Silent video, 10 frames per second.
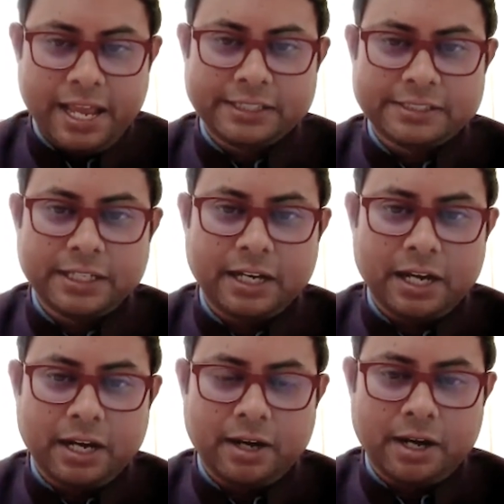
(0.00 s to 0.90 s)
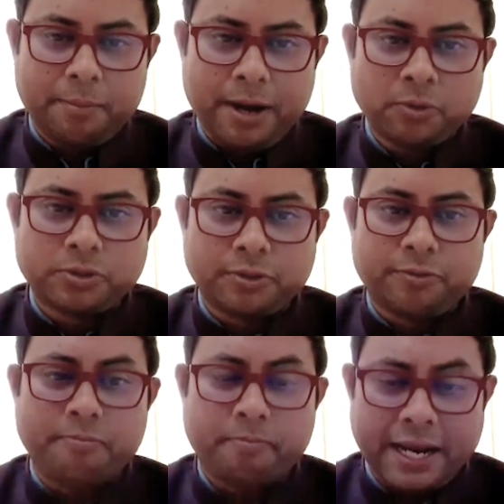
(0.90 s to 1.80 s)
is the amount
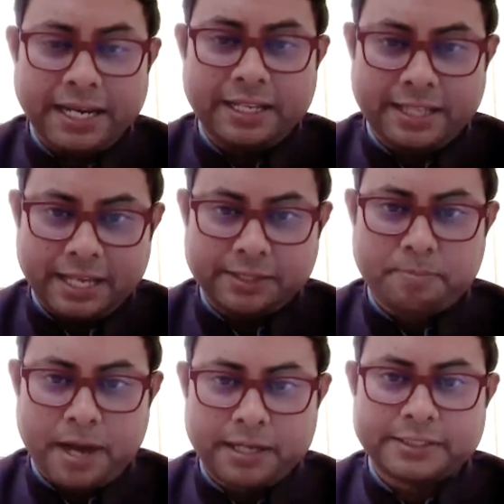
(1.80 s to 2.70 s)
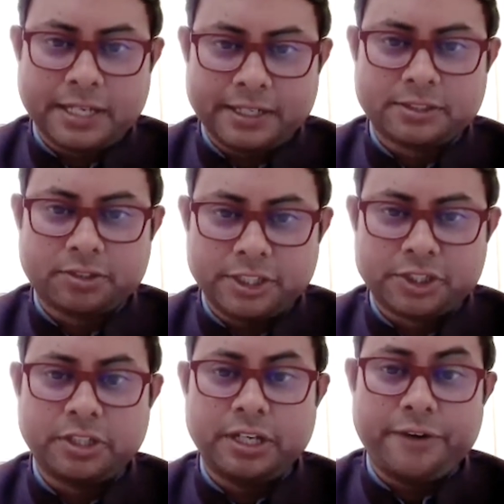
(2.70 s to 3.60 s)
of money that Pakistan has
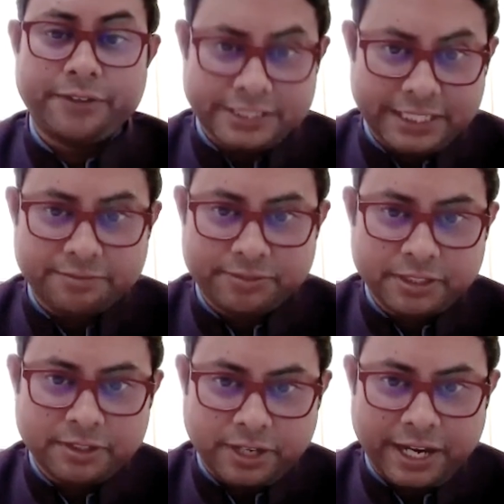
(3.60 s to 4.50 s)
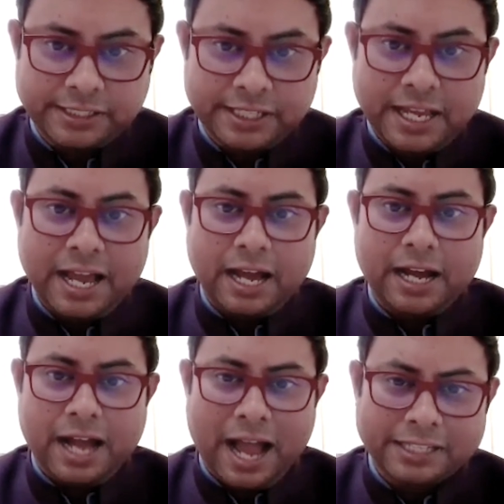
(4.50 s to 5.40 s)
traditionally received, right,
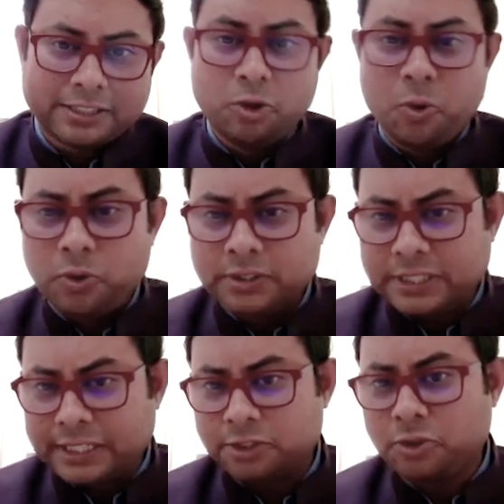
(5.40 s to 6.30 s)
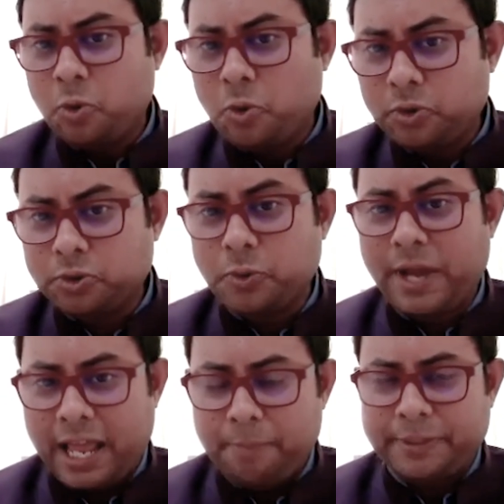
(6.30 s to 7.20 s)
as loans, as dole to
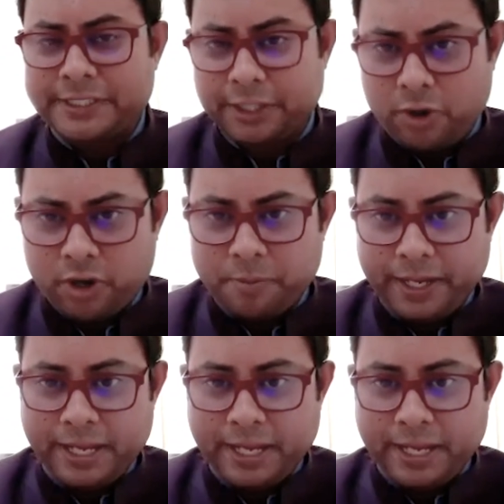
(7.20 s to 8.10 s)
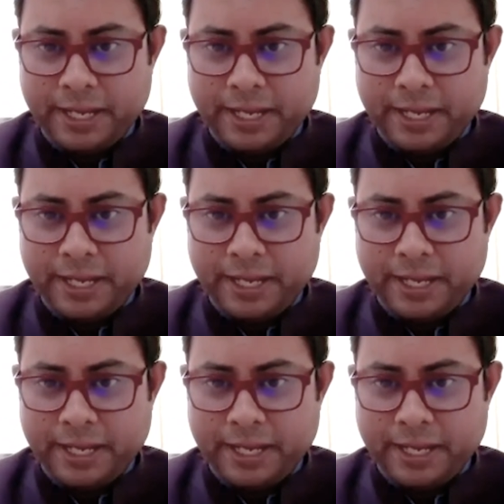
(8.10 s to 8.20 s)
help its economy.